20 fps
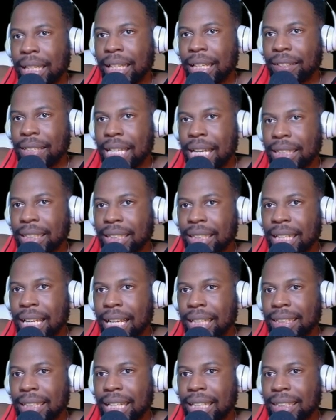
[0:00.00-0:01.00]
If that's the
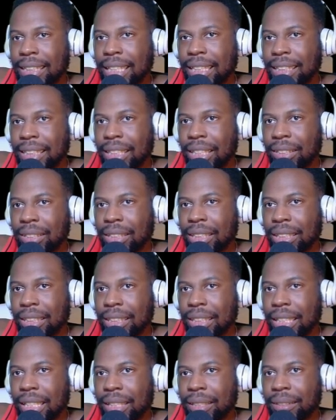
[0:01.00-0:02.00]
case, I say
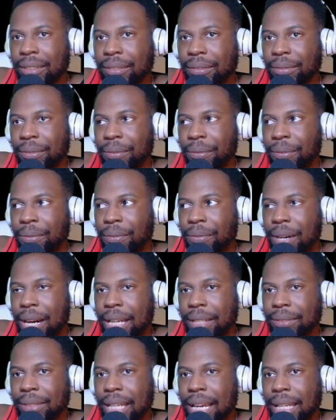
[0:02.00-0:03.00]
Celtics in
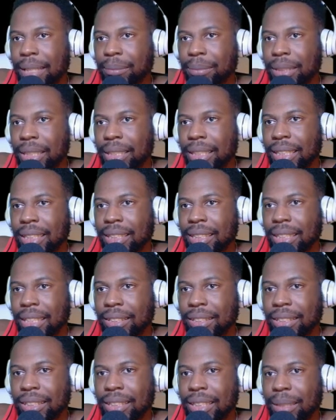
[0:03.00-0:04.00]
five games. I think the
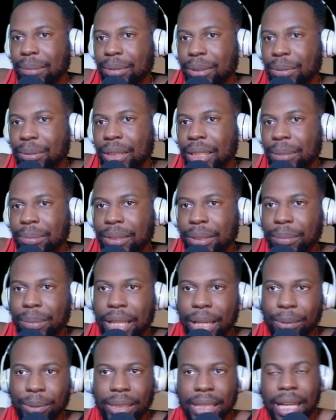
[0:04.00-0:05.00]
Celtics team's too deep to
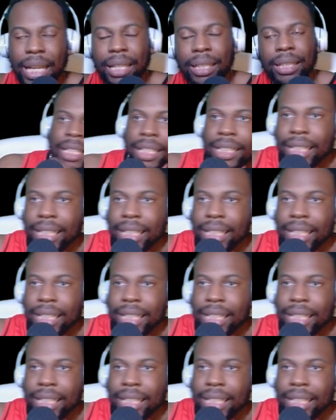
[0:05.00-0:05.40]
play with that.